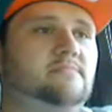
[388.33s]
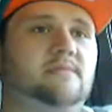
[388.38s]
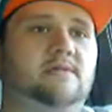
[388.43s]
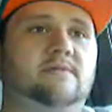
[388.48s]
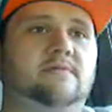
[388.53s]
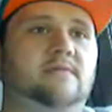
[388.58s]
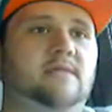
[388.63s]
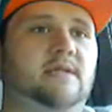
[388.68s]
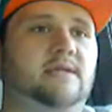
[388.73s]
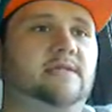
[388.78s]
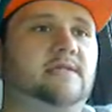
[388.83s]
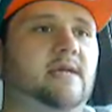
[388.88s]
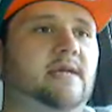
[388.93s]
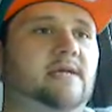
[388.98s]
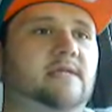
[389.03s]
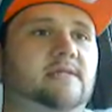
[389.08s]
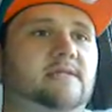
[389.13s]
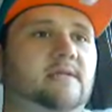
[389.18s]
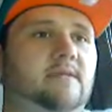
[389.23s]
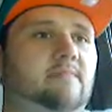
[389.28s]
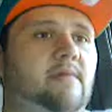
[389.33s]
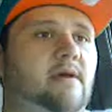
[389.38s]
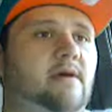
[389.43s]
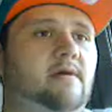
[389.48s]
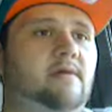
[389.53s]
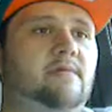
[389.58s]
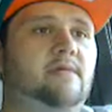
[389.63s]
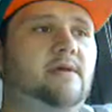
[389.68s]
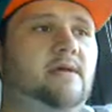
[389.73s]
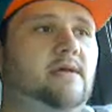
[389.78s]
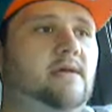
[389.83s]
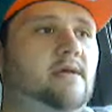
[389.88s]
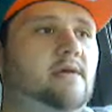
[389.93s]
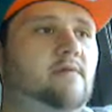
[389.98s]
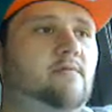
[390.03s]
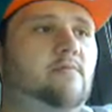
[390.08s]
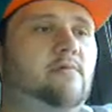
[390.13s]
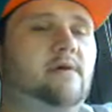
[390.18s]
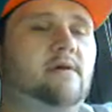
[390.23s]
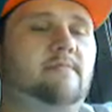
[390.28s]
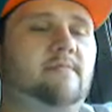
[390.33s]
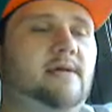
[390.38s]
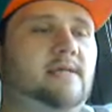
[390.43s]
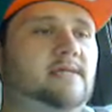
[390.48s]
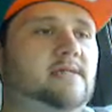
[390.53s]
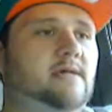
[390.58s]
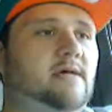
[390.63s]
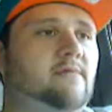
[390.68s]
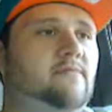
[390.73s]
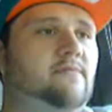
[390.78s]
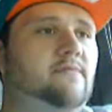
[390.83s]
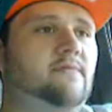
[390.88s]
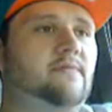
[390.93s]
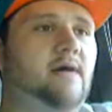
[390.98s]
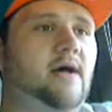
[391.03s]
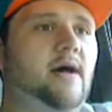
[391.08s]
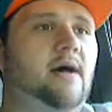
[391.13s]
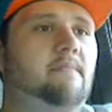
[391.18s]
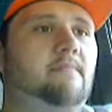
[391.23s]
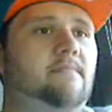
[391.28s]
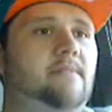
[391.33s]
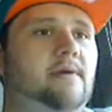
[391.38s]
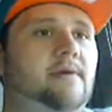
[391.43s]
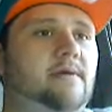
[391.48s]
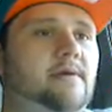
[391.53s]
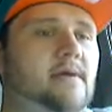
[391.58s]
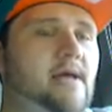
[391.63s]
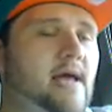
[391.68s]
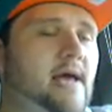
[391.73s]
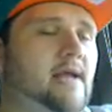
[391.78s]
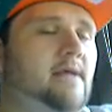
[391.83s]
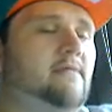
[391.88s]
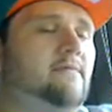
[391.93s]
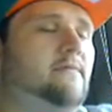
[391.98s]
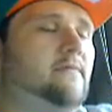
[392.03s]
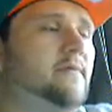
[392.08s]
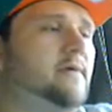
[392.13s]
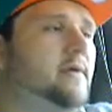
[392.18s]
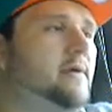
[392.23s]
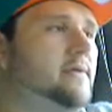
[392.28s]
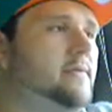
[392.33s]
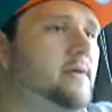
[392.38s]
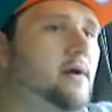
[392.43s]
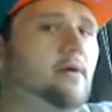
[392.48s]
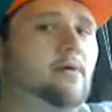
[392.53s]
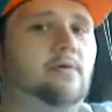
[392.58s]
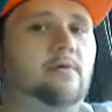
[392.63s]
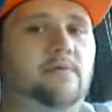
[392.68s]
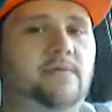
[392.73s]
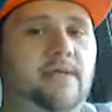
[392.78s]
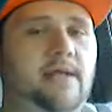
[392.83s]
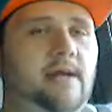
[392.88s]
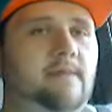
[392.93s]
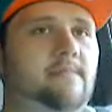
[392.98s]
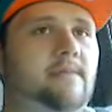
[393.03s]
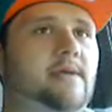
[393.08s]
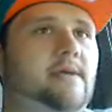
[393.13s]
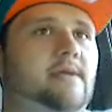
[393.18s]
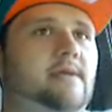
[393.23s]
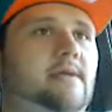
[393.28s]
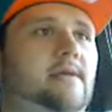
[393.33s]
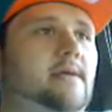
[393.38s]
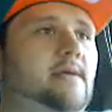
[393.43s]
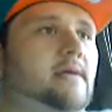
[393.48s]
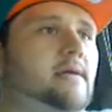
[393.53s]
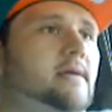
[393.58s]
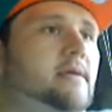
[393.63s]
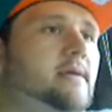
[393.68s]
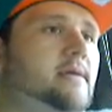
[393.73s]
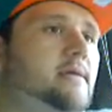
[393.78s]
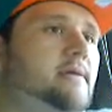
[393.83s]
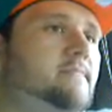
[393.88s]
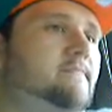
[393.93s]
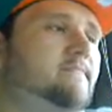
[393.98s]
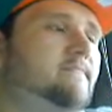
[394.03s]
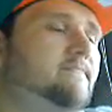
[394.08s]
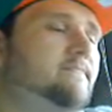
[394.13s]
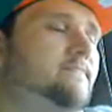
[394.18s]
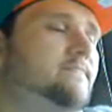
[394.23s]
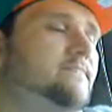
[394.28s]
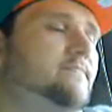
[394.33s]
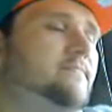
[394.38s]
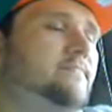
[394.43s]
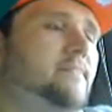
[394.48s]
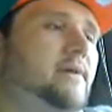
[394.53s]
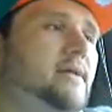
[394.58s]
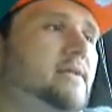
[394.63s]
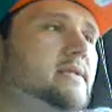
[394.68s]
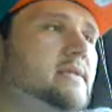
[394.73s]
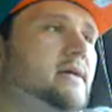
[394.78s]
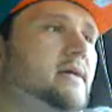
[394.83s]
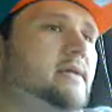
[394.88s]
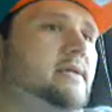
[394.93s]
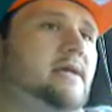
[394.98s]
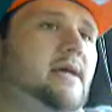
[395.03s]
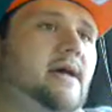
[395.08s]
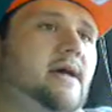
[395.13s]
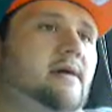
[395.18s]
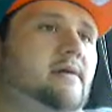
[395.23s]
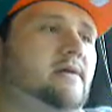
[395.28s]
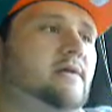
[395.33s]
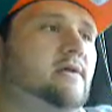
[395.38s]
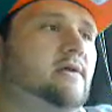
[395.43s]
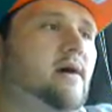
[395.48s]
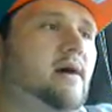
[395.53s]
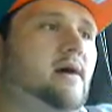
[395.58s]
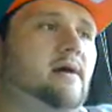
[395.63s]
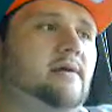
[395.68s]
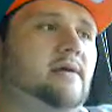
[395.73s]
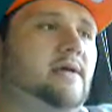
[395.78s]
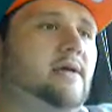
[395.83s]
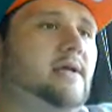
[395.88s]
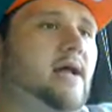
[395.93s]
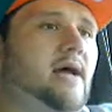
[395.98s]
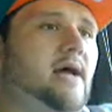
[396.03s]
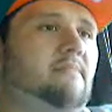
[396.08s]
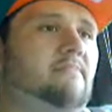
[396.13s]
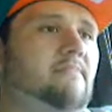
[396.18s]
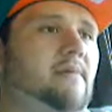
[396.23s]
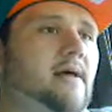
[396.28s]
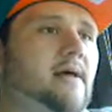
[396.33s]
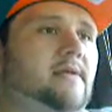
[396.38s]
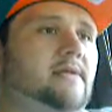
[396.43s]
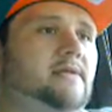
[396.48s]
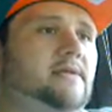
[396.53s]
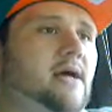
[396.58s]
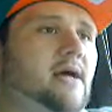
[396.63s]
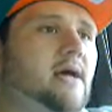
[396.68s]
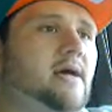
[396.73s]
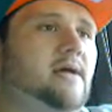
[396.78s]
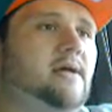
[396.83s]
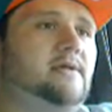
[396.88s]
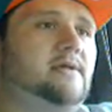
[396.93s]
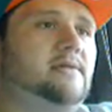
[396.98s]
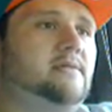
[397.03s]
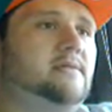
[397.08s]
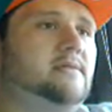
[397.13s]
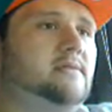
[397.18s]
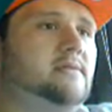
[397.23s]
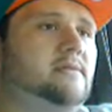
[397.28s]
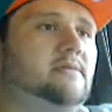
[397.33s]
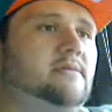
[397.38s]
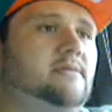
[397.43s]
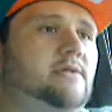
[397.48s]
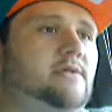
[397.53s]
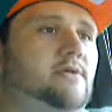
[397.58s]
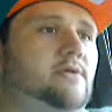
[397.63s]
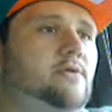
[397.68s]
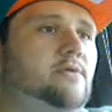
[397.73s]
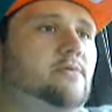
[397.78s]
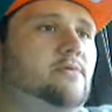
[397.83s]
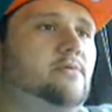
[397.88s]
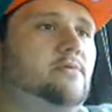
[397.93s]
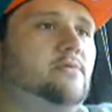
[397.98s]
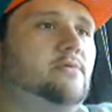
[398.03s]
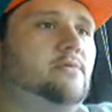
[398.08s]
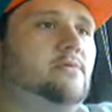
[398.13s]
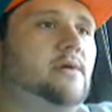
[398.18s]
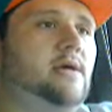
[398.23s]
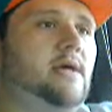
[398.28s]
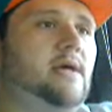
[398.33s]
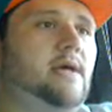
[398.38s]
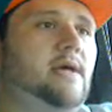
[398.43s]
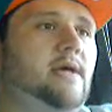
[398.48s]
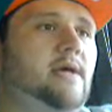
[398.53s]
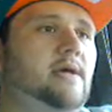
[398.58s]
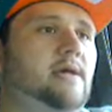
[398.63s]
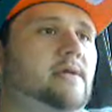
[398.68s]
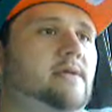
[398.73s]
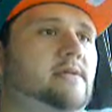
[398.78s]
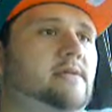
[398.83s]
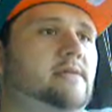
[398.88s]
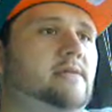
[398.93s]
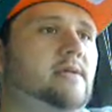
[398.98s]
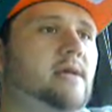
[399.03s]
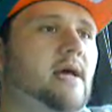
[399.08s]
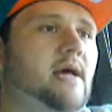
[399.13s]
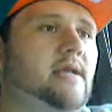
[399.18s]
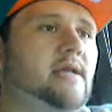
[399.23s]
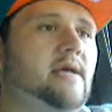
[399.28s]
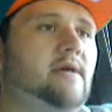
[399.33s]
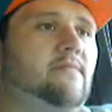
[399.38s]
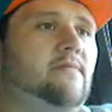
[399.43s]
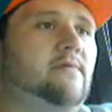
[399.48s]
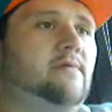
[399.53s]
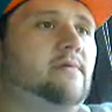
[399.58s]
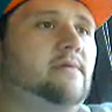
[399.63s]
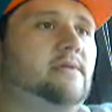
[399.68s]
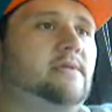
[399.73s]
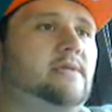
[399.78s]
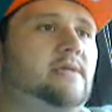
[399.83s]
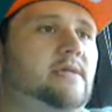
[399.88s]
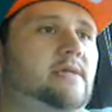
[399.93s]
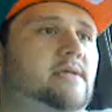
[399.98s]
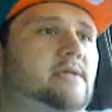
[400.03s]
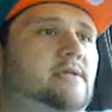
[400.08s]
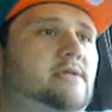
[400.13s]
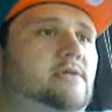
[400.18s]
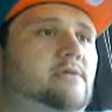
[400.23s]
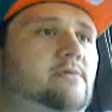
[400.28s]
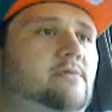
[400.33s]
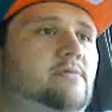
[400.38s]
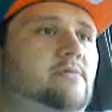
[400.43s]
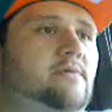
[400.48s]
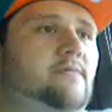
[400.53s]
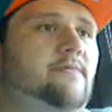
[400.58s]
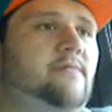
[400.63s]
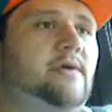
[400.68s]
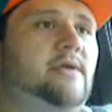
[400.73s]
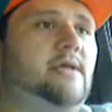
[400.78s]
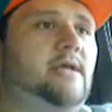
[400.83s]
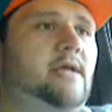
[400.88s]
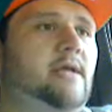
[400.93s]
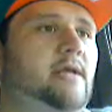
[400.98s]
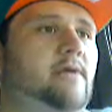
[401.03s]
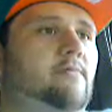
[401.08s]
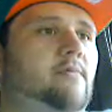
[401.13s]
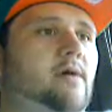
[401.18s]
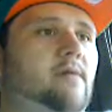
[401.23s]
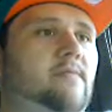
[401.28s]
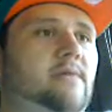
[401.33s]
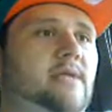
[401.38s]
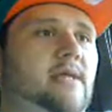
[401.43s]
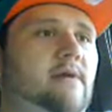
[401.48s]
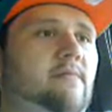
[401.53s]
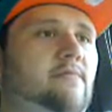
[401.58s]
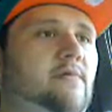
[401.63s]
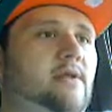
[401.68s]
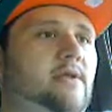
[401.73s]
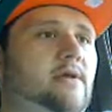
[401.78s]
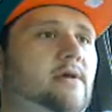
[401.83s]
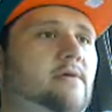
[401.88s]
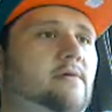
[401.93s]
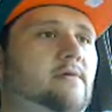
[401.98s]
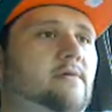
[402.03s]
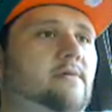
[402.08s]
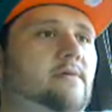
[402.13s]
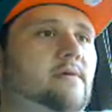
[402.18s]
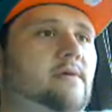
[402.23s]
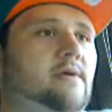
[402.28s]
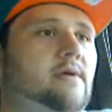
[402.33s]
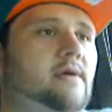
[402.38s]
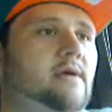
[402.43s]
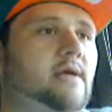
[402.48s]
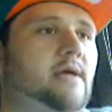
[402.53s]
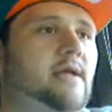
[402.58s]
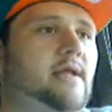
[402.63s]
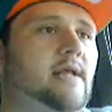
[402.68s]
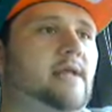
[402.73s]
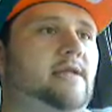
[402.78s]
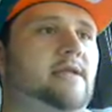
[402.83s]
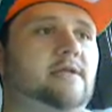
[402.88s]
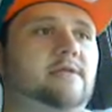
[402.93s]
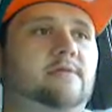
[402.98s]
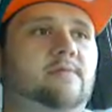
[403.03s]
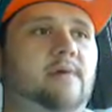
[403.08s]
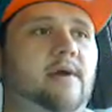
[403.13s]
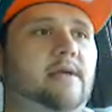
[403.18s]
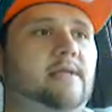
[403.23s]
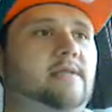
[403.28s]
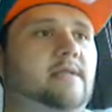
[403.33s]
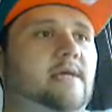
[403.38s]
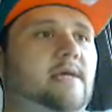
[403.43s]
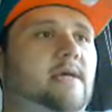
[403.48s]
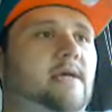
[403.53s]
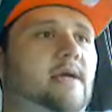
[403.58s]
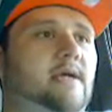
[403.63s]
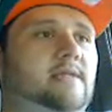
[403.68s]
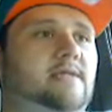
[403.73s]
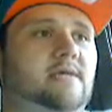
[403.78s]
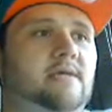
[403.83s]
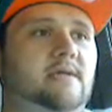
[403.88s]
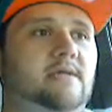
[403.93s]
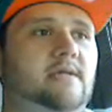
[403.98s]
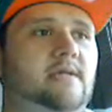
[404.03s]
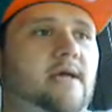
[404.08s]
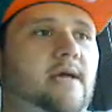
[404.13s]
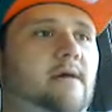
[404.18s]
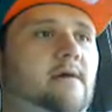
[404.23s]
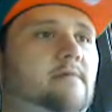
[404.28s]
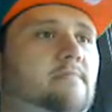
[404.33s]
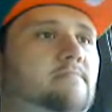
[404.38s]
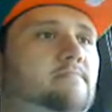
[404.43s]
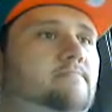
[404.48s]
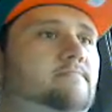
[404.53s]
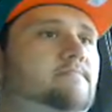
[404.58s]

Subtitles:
unless I can somehow will myself up out of the hole that I'm in. But yeah, you know, again, I apologize to you, and I never intended to offend anyone with that video, and I did the right thing. I took it down,